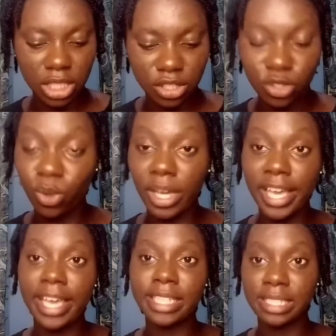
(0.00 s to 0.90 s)
as your
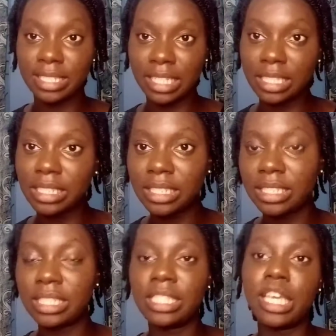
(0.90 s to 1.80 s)
hair's
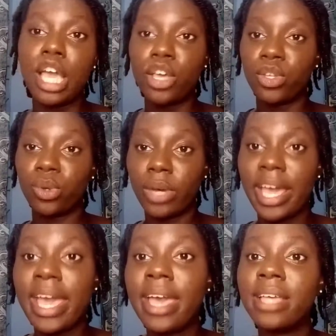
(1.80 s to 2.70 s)
density, your
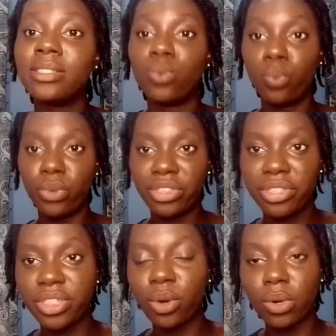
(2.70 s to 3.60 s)
hair's
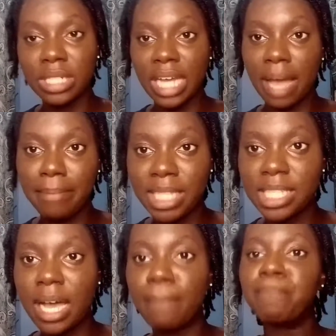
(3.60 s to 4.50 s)
width or
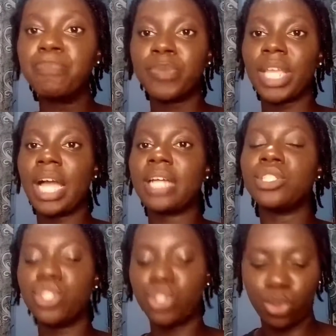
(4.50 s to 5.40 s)
diameter,
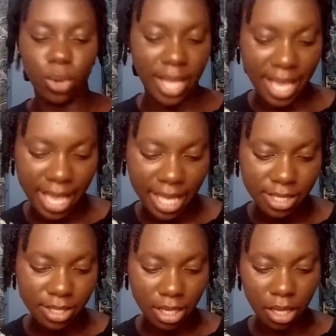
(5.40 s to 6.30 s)
and your
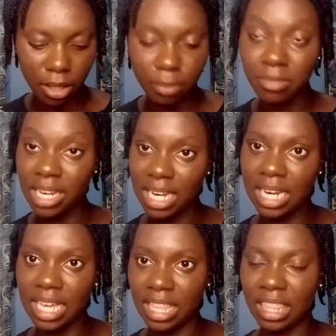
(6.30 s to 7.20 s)
hair's
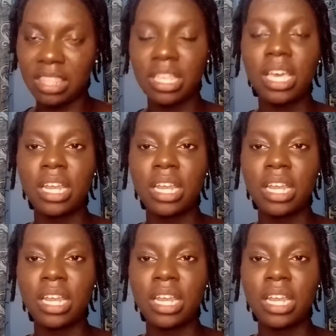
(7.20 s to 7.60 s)
length.